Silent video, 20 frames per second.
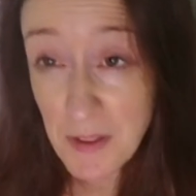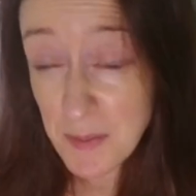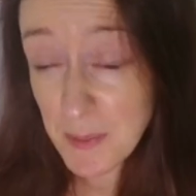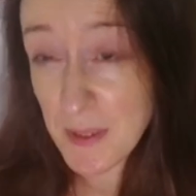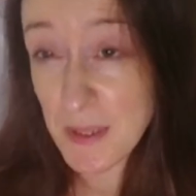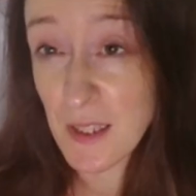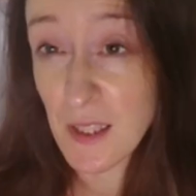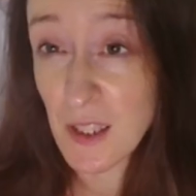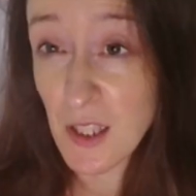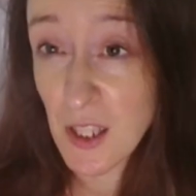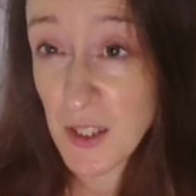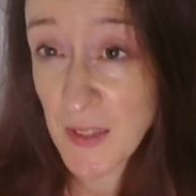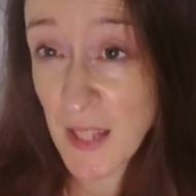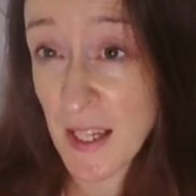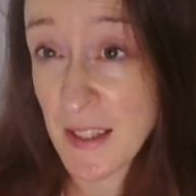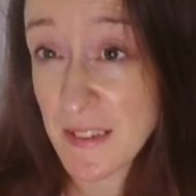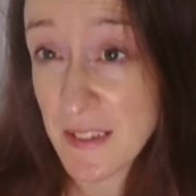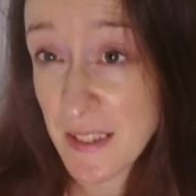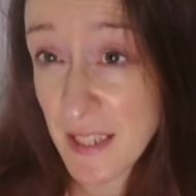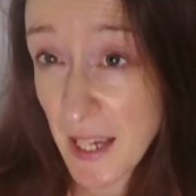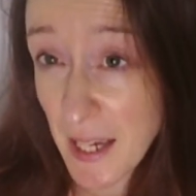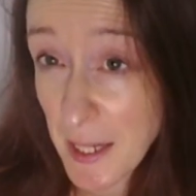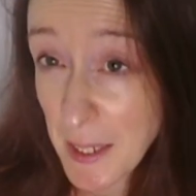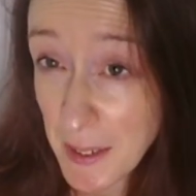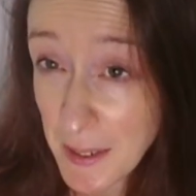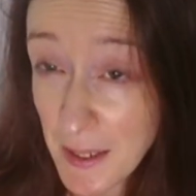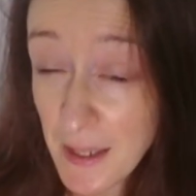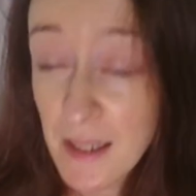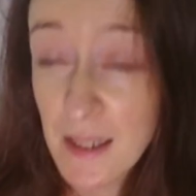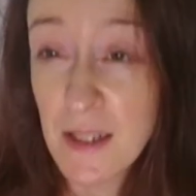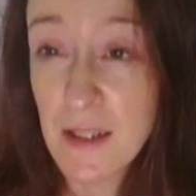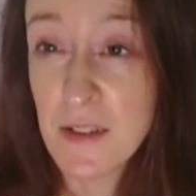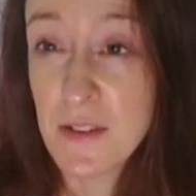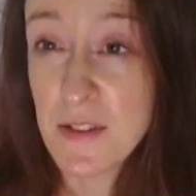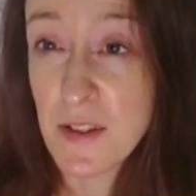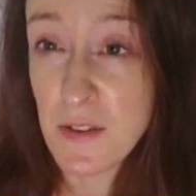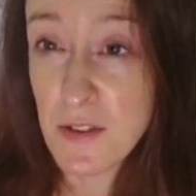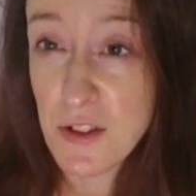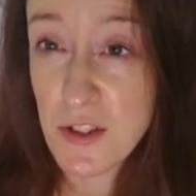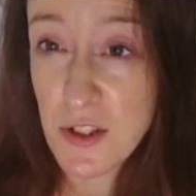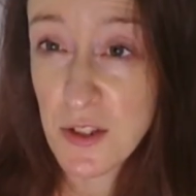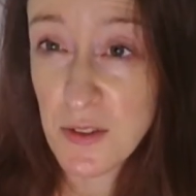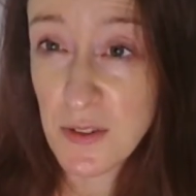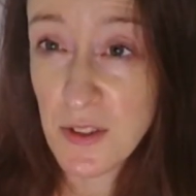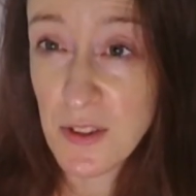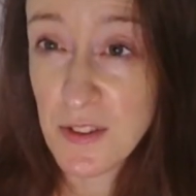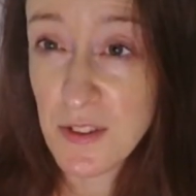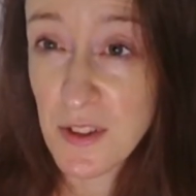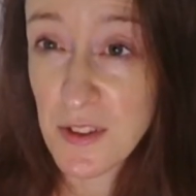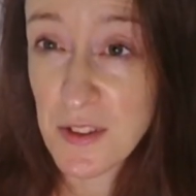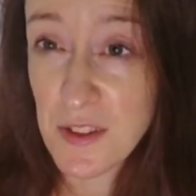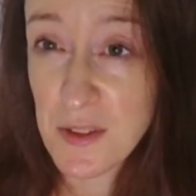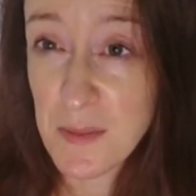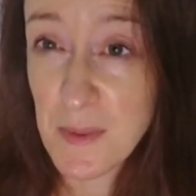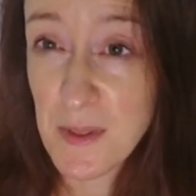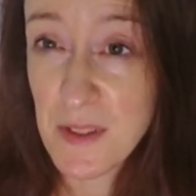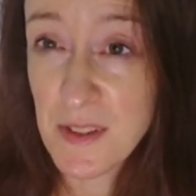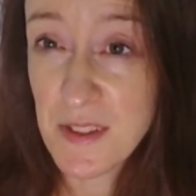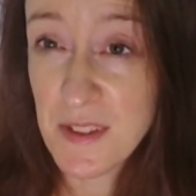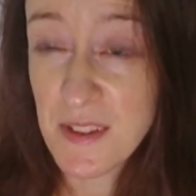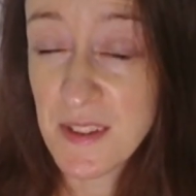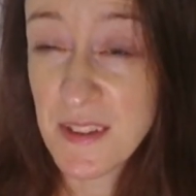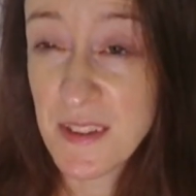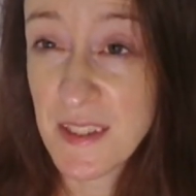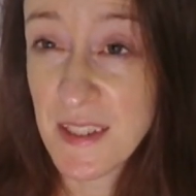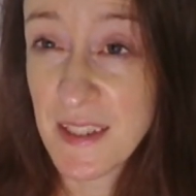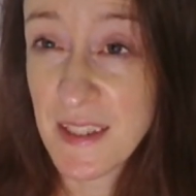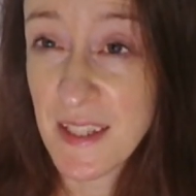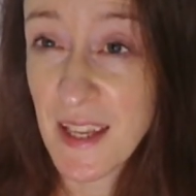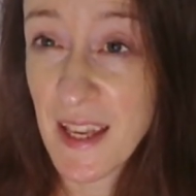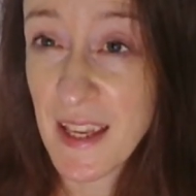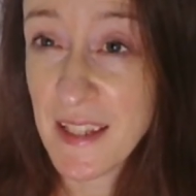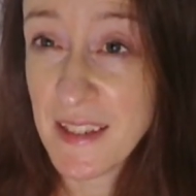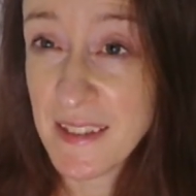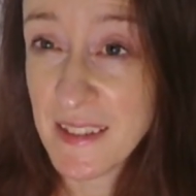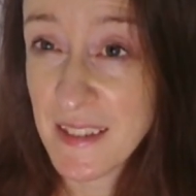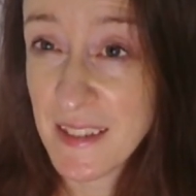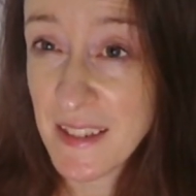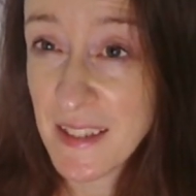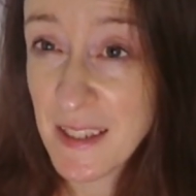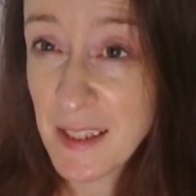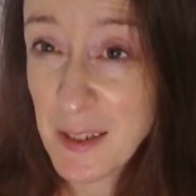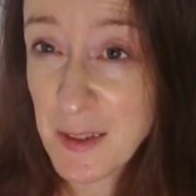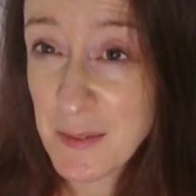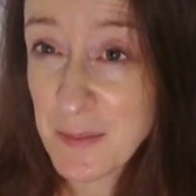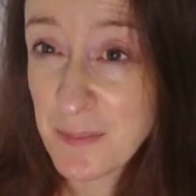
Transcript: We're going to learn that today. So tune your dulcimers to D, A, D.